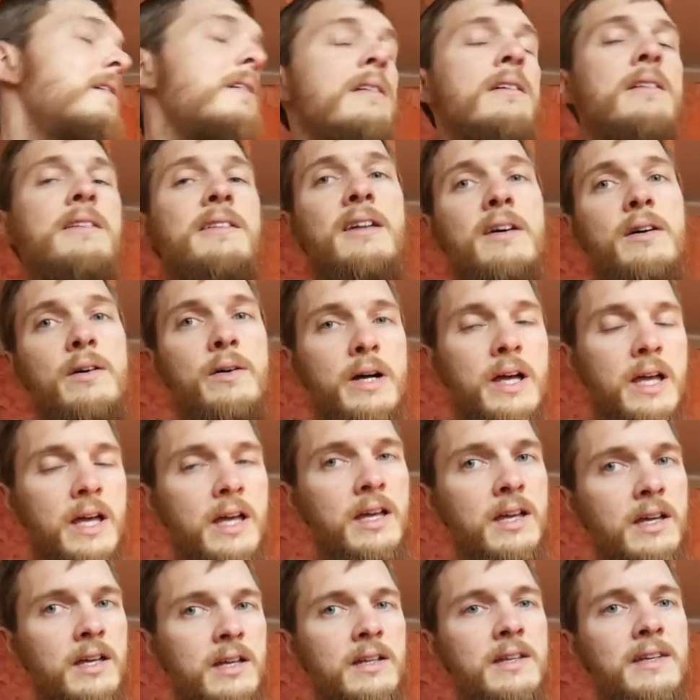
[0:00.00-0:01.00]
So
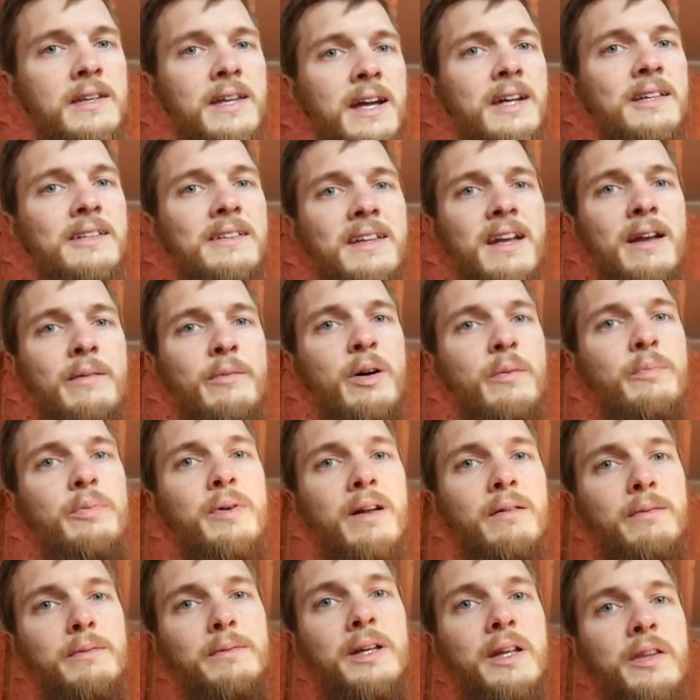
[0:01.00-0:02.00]
next time I'll
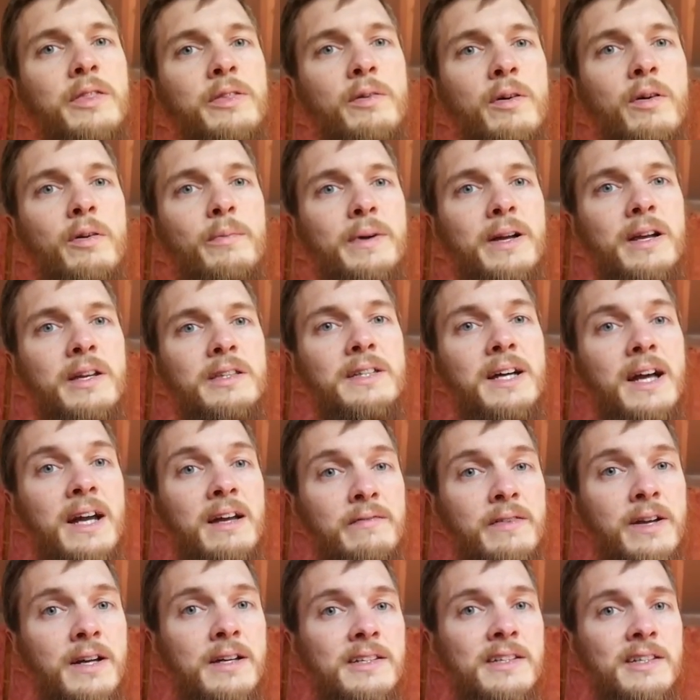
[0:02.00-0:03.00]
probably throw my
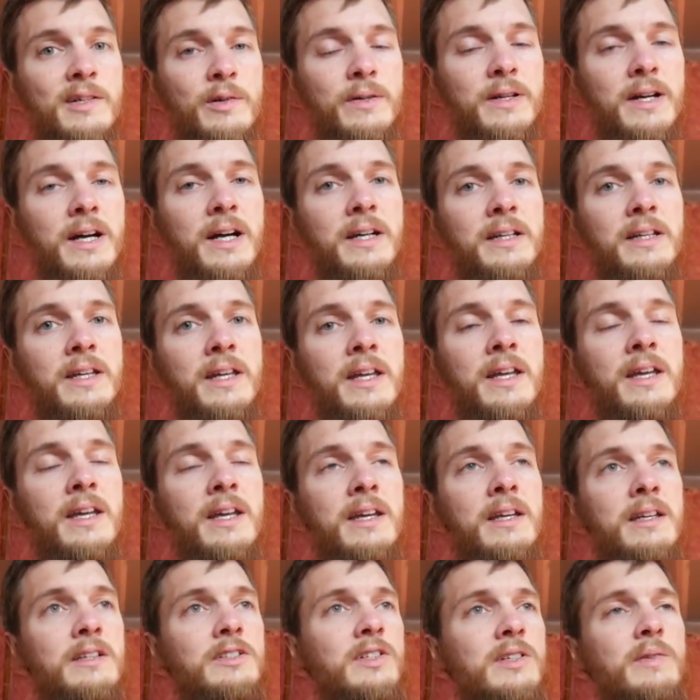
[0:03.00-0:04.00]
Tyvek suit on.
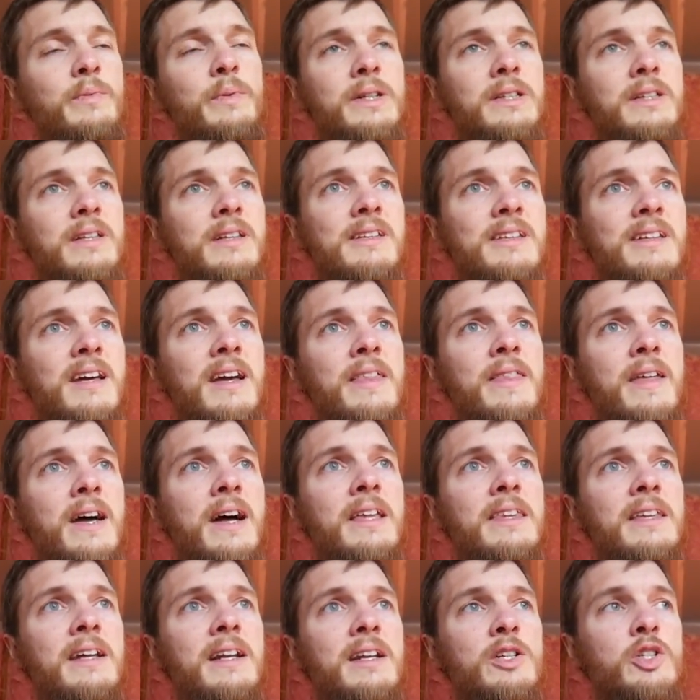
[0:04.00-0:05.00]
Just wanted to say
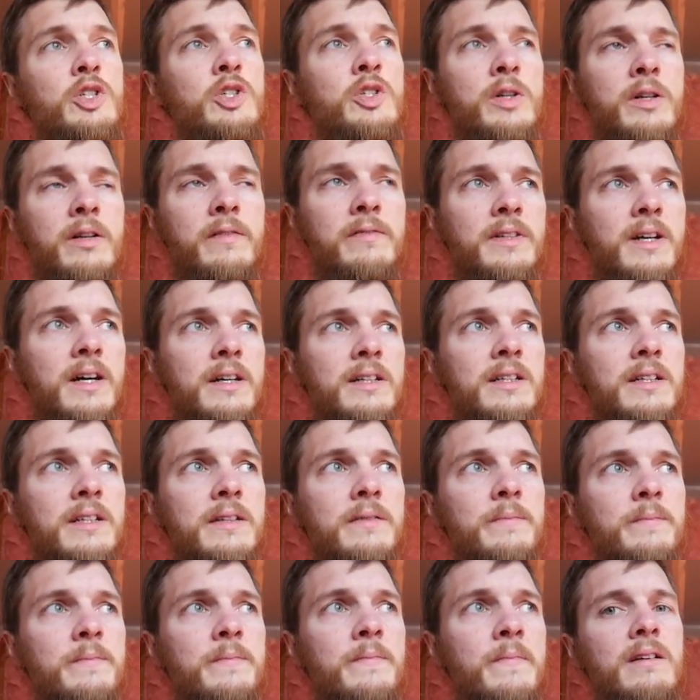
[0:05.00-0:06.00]
that I should have done
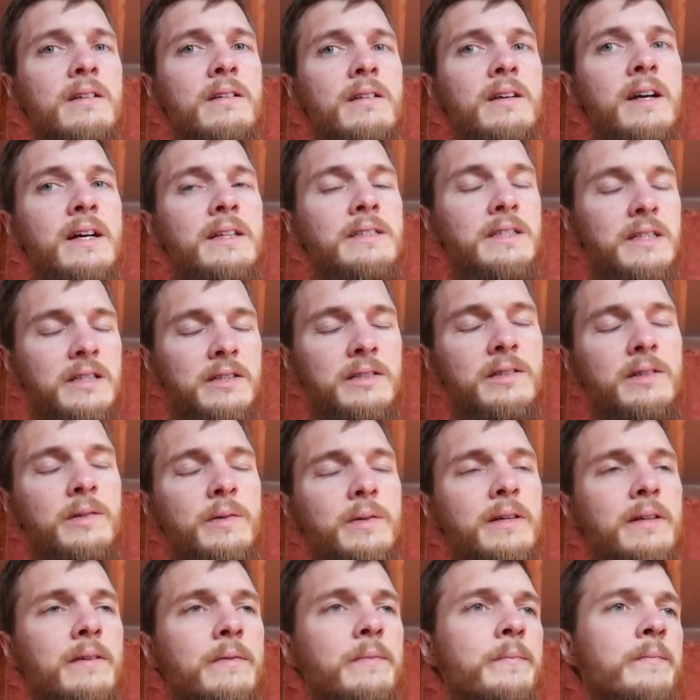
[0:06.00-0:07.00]
it. I didn't do
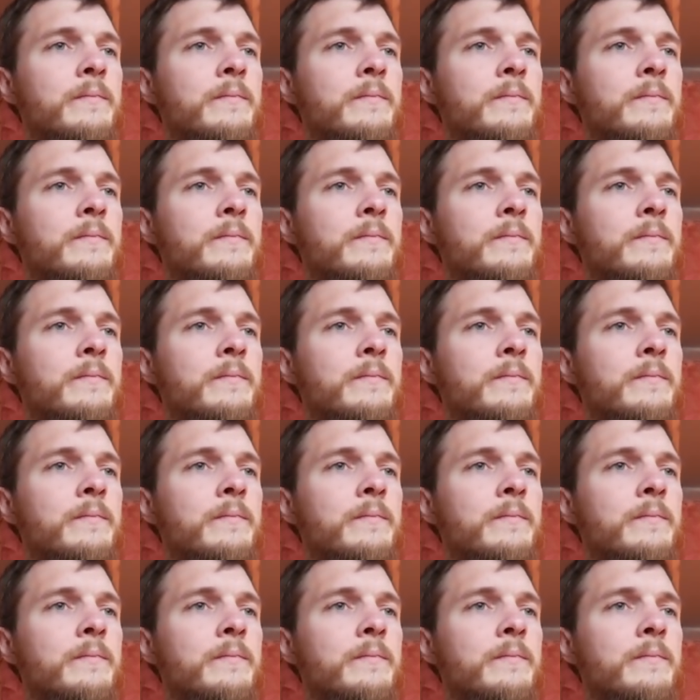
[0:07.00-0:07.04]
it.